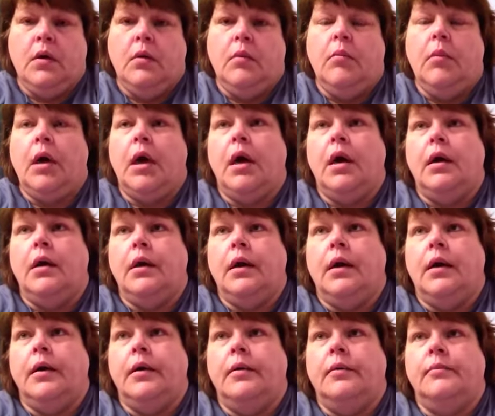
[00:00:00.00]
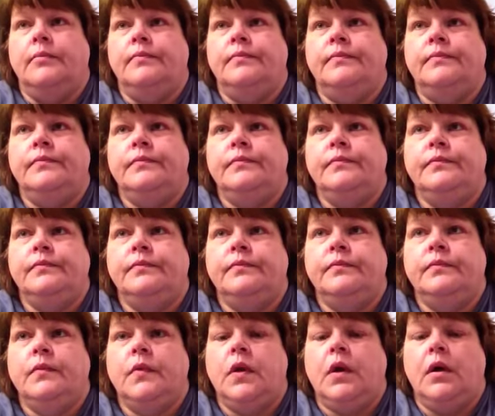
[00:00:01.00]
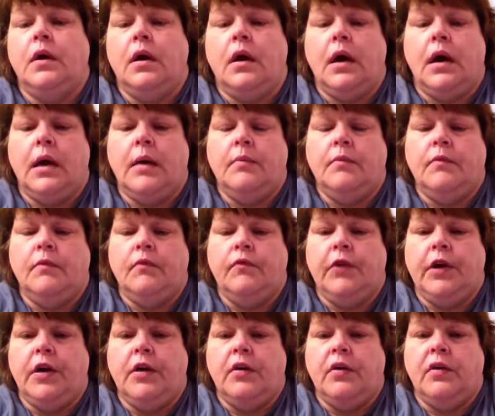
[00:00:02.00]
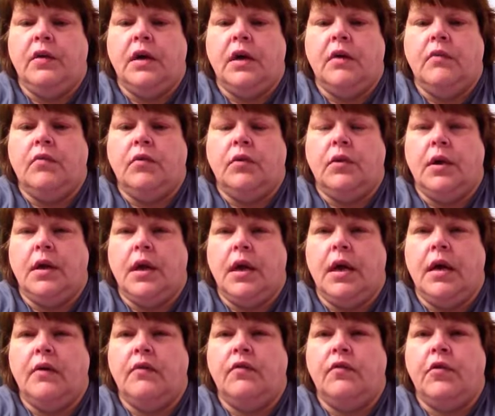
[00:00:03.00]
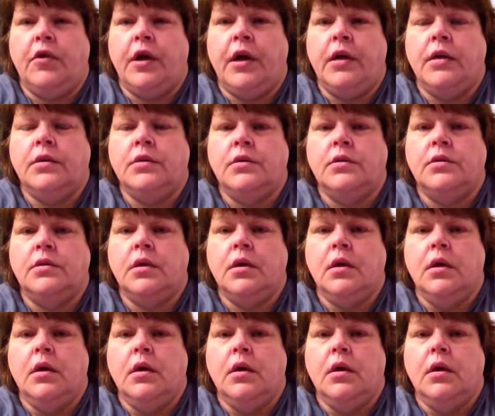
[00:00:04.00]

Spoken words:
But, I'm very thankful that I have friends,